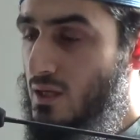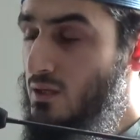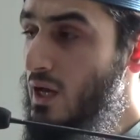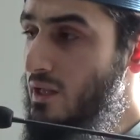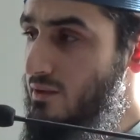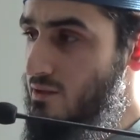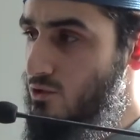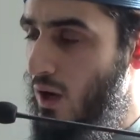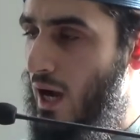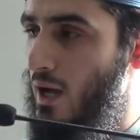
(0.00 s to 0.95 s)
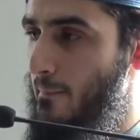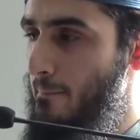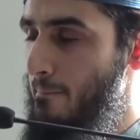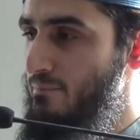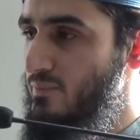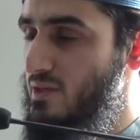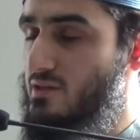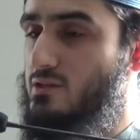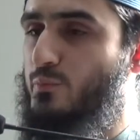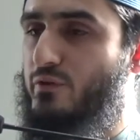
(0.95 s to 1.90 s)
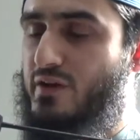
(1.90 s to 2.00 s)
Learn this dua. This is
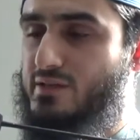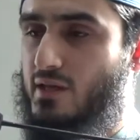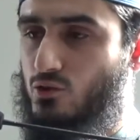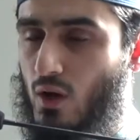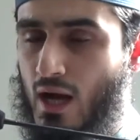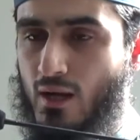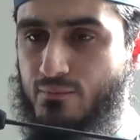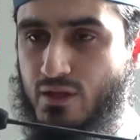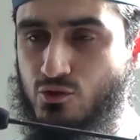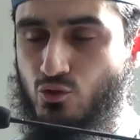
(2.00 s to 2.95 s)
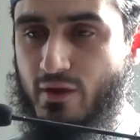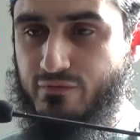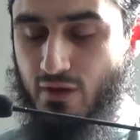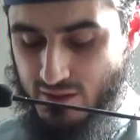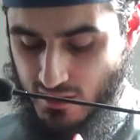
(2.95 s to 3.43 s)
a prophetic dua that you may find